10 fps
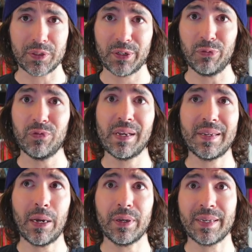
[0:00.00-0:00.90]
Instead of
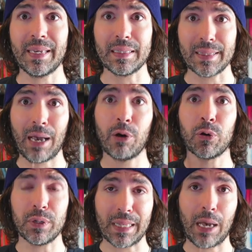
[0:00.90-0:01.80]
fading out, it could get
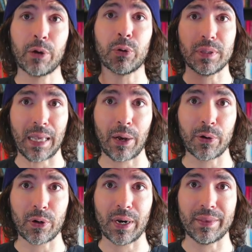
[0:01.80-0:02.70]
louder and louder and
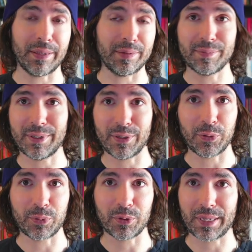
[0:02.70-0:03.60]
louder, and then,
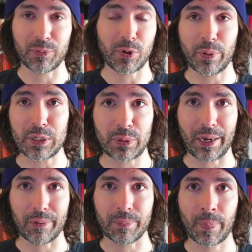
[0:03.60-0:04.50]
you're like, what do I do
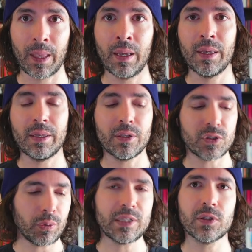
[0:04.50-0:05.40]
now?
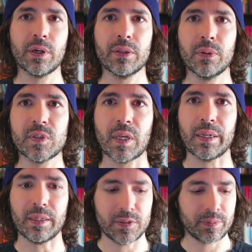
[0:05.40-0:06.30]
So let's look at those
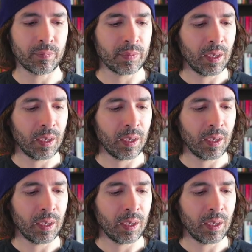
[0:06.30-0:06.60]
settings.